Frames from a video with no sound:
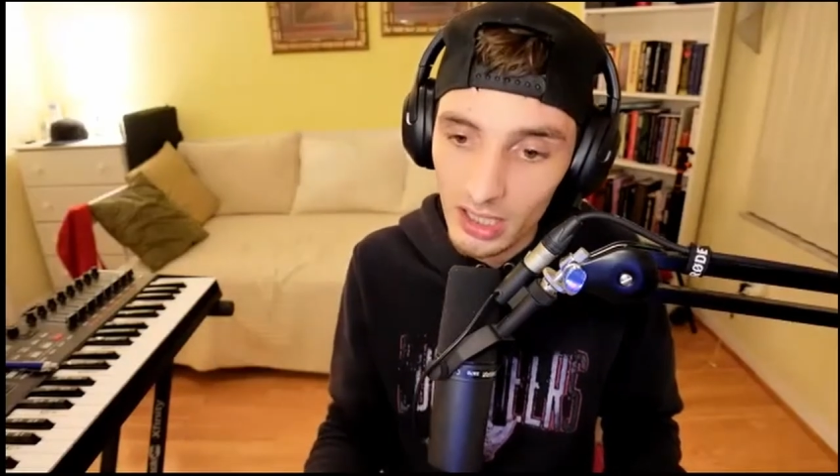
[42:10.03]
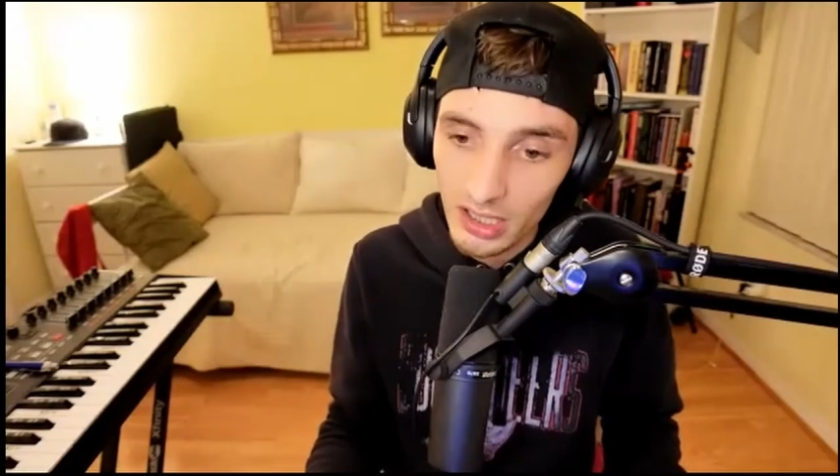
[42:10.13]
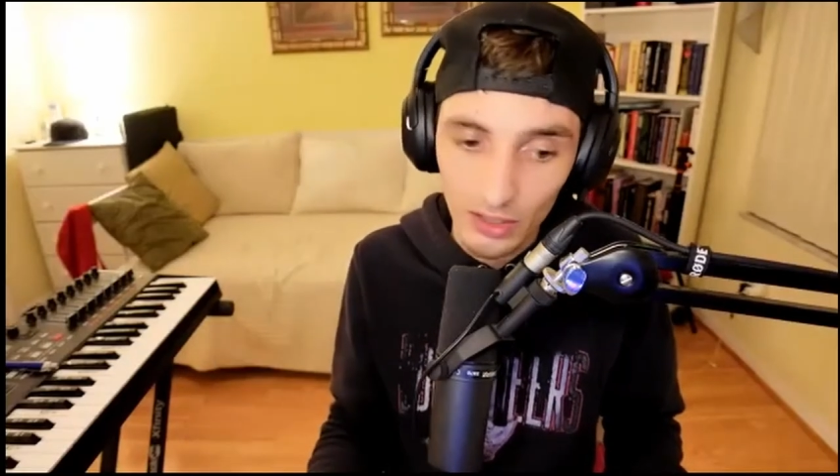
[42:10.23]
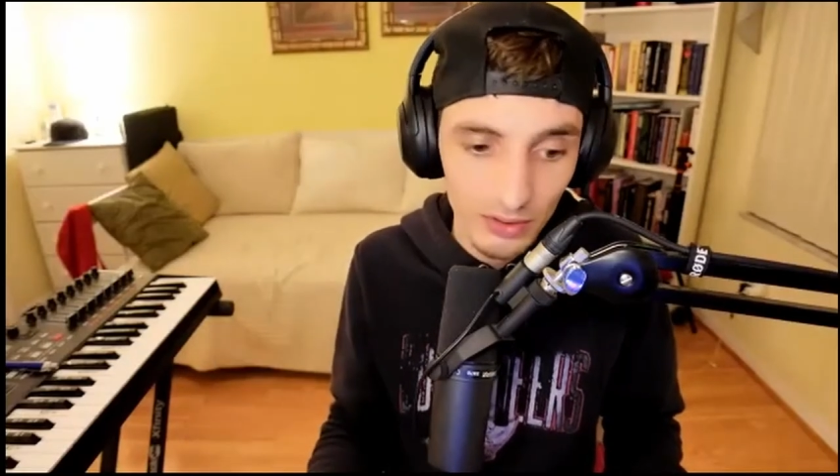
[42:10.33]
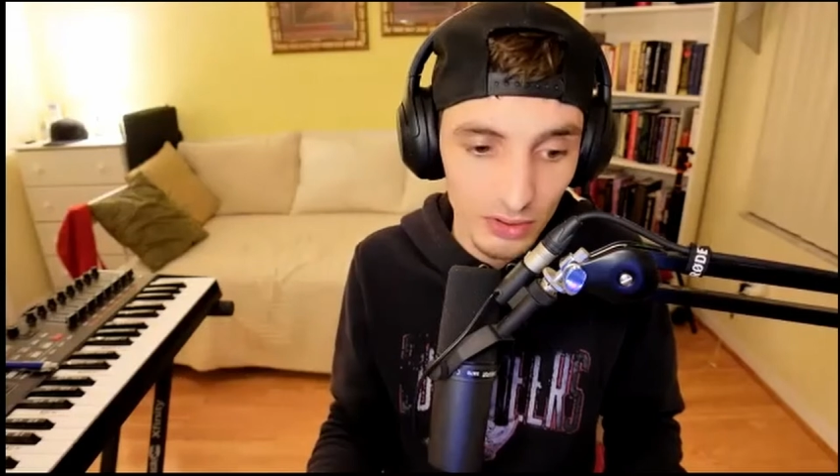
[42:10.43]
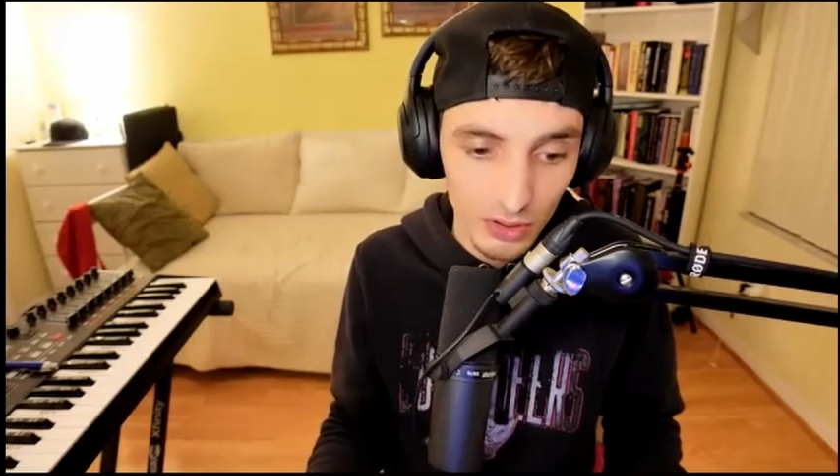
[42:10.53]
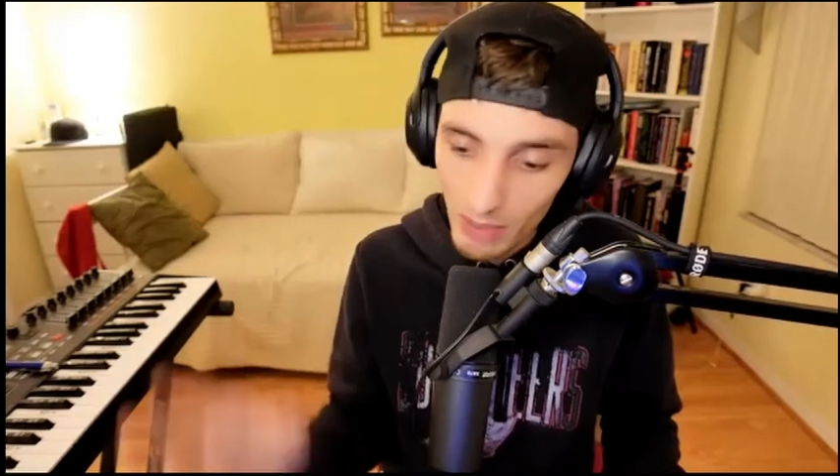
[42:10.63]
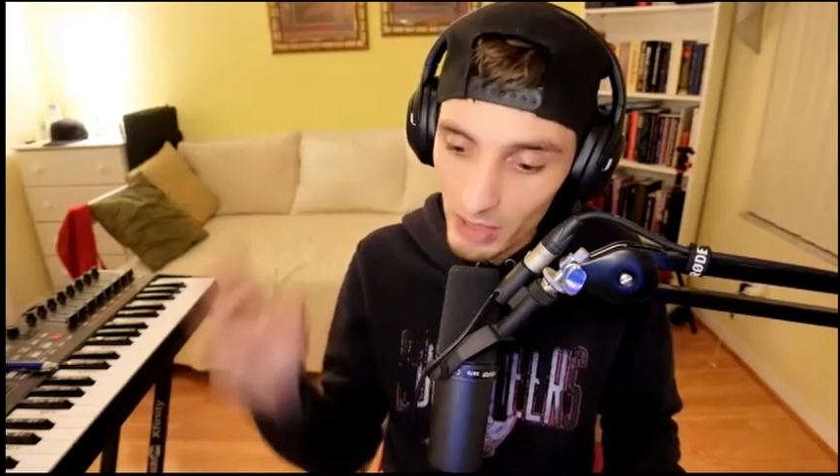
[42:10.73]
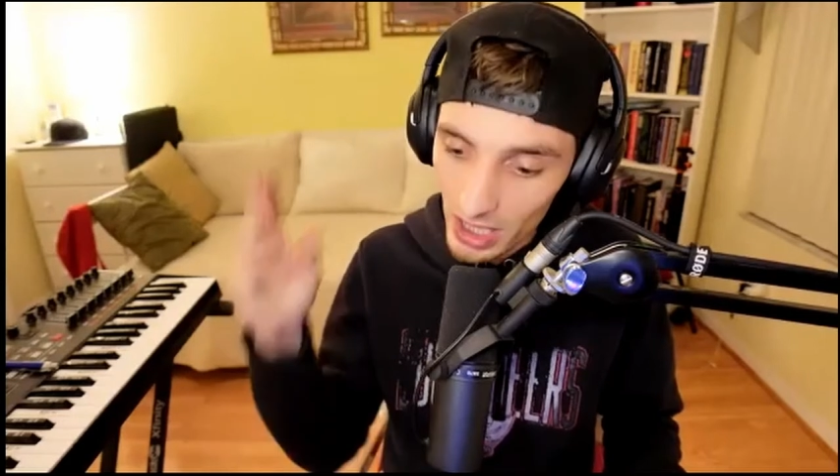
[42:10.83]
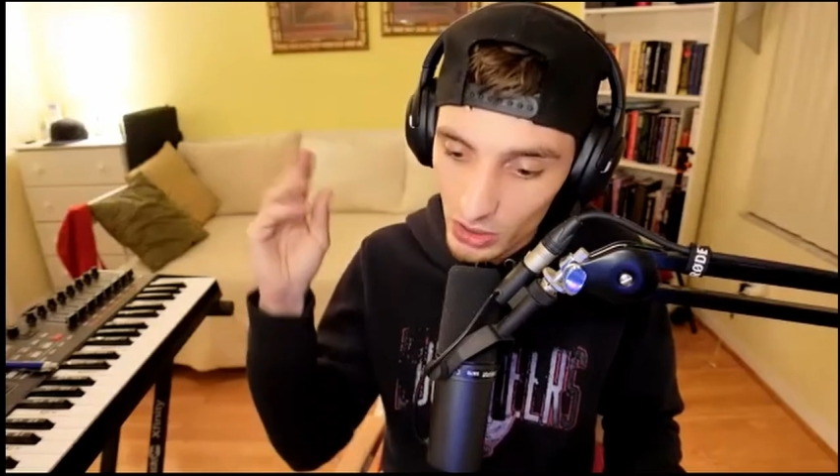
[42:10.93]
you know, the
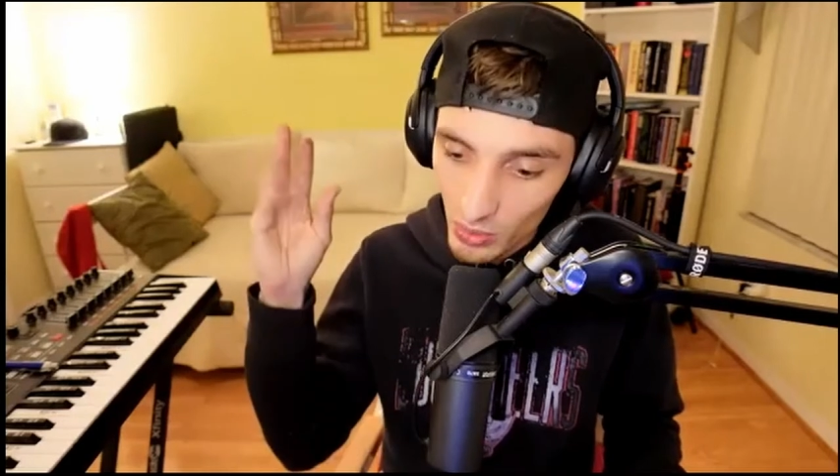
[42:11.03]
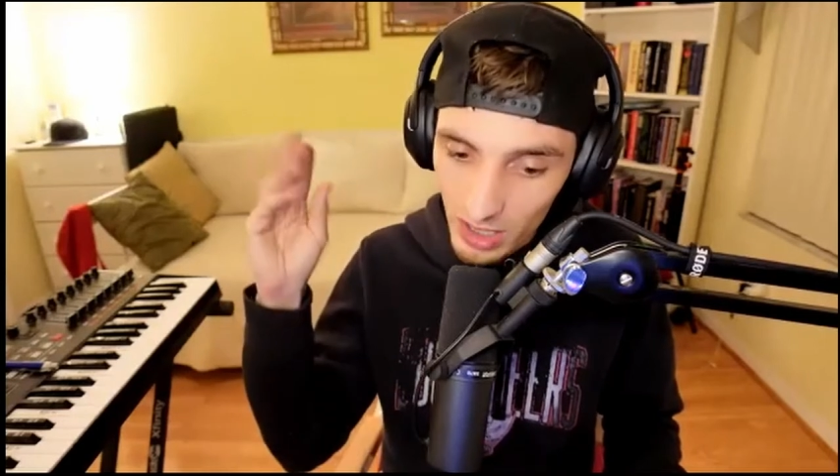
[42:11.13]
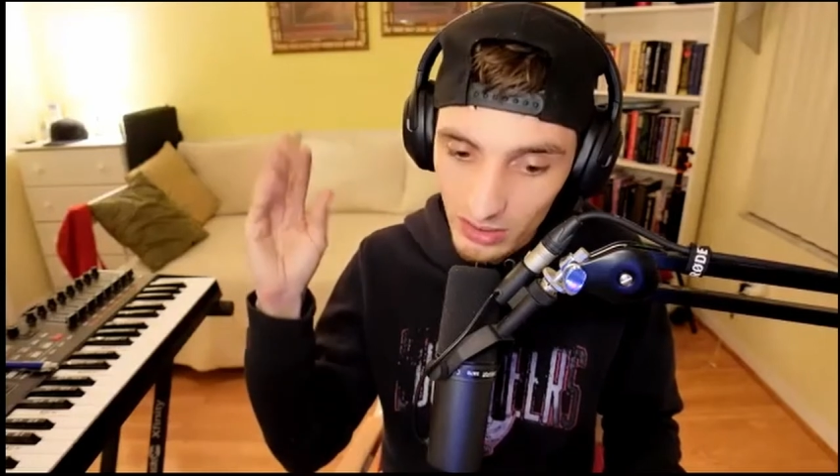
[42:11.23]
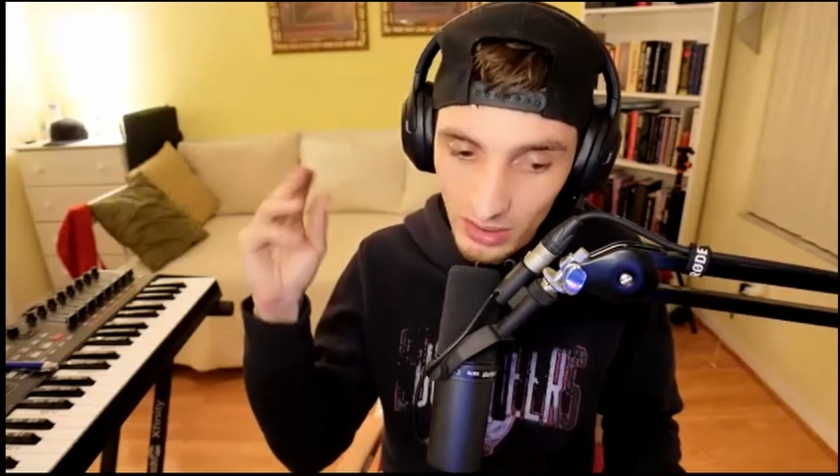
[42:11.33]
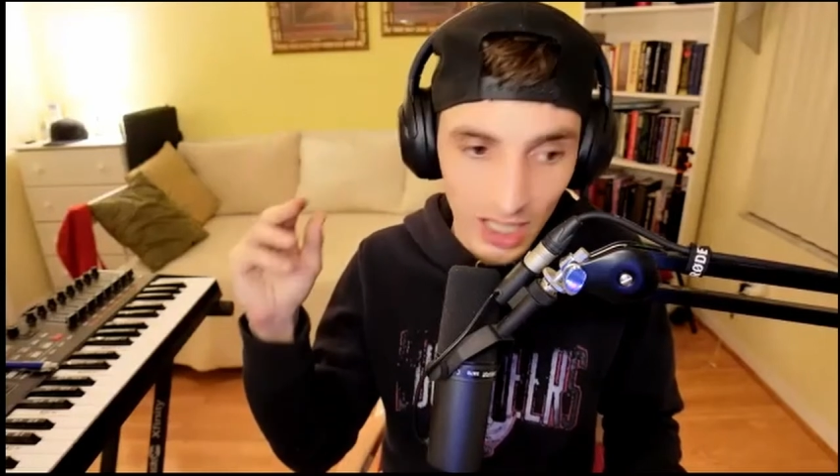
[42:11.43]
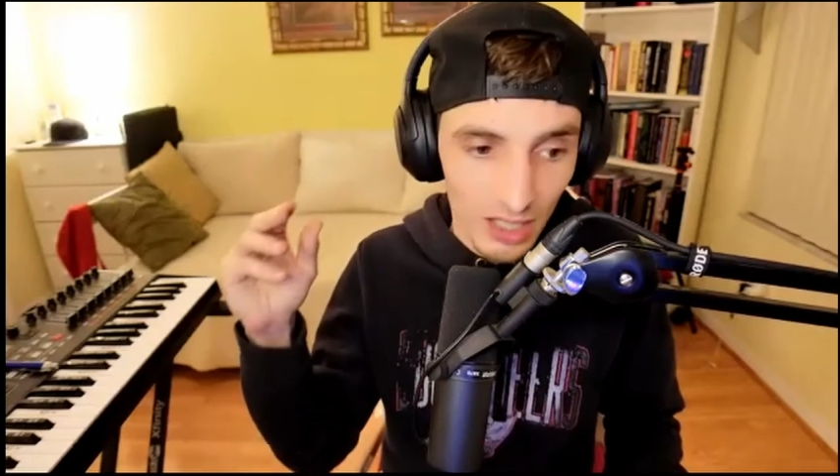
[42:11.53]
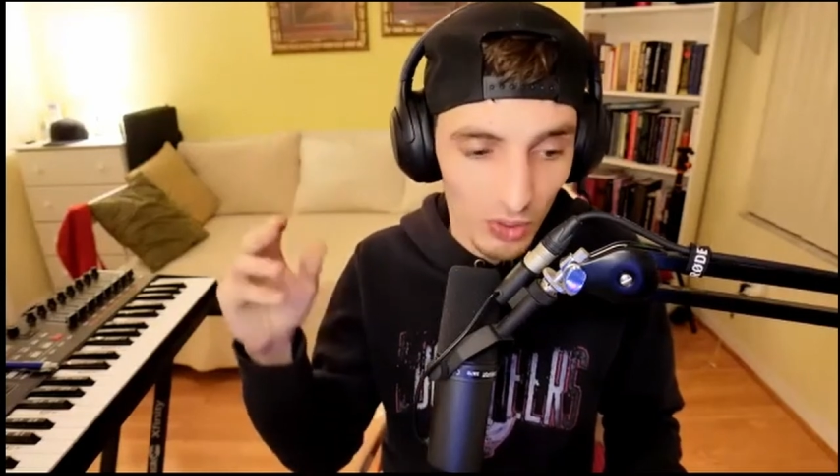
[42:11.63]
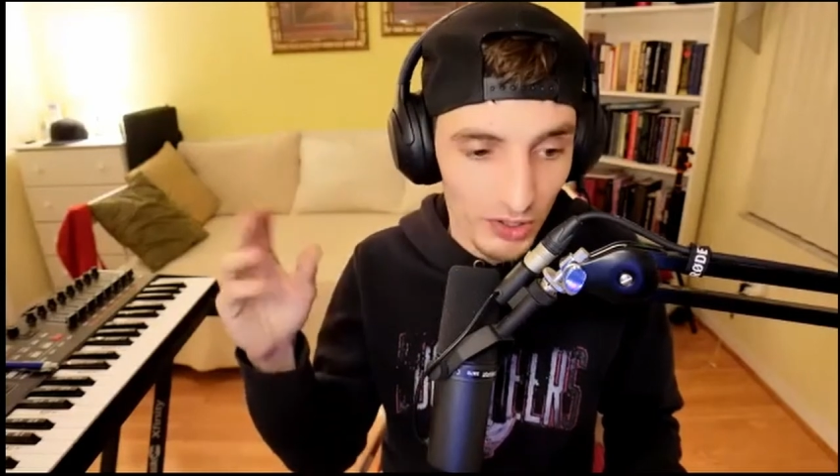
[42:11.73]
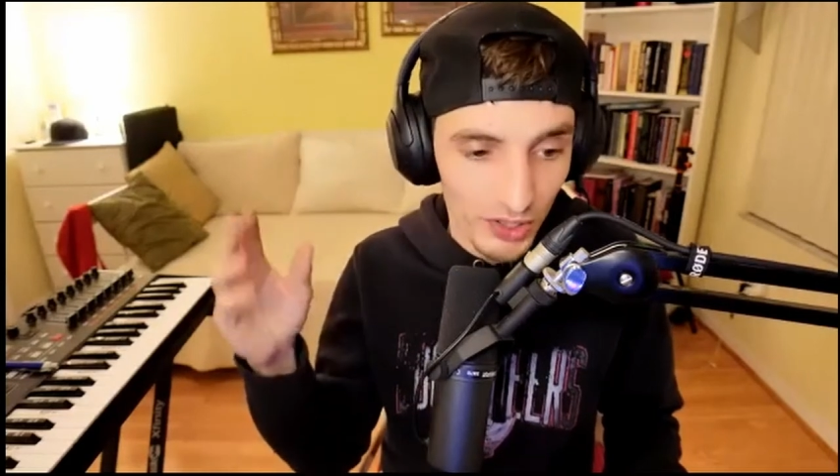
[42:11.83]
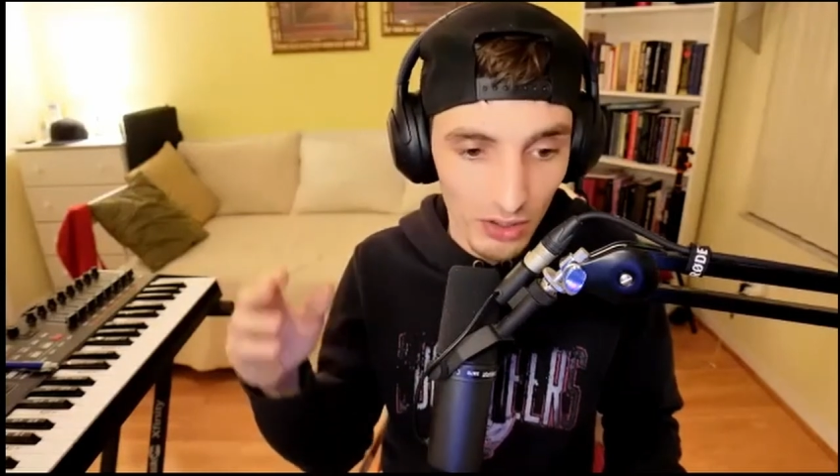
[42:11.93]
Gemini twin, the
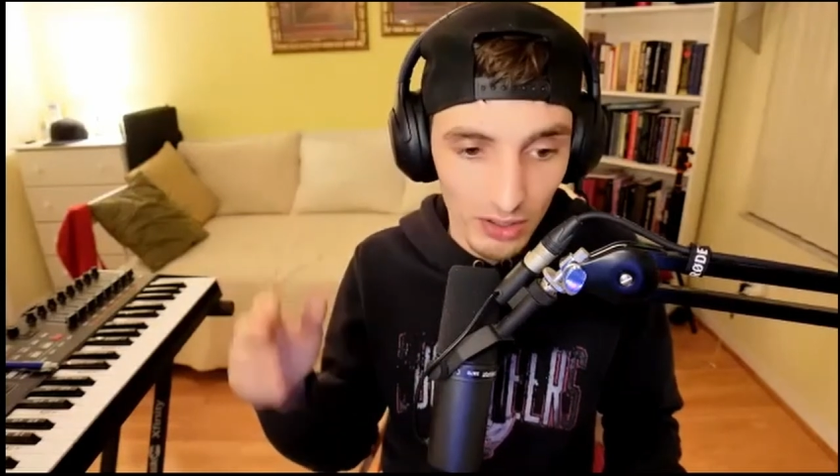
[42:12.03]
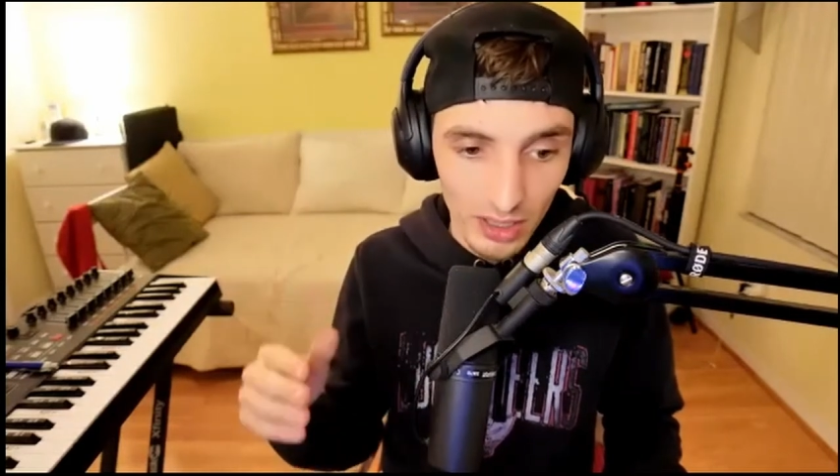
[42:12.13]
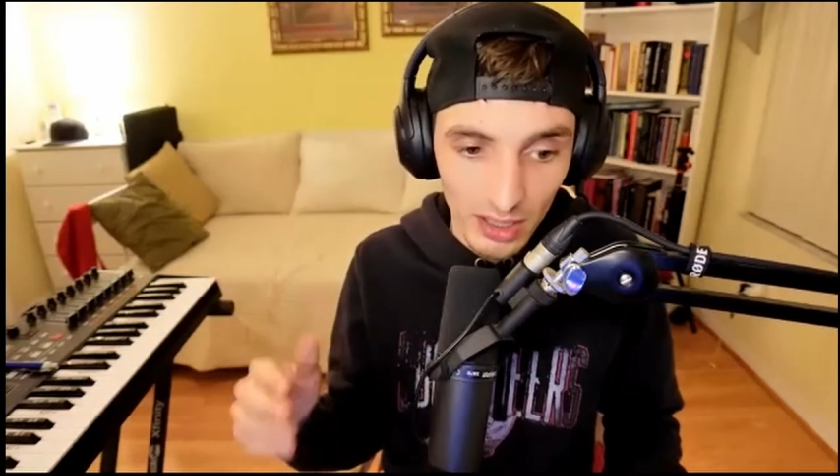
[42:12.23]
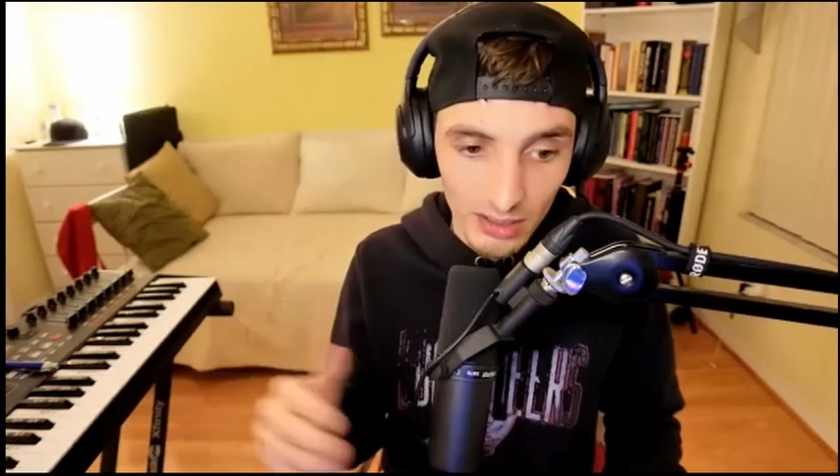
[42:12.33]
one's going,